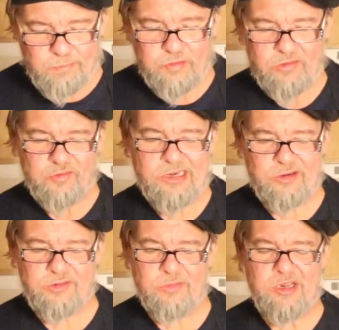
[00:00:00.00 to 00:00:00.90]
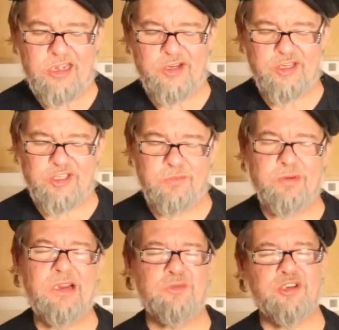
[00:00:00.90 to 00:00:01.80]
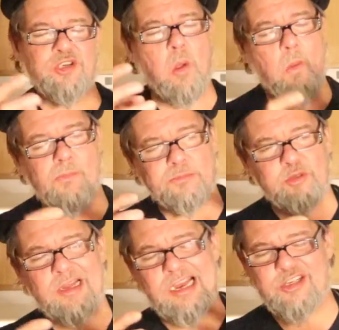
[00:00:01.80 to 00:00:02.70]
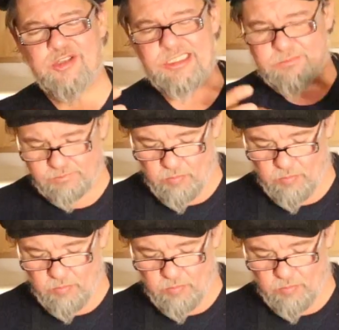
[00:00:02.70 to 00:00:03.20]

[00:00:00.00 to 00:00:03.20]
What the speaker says: the flavors from the onions and peppers will actually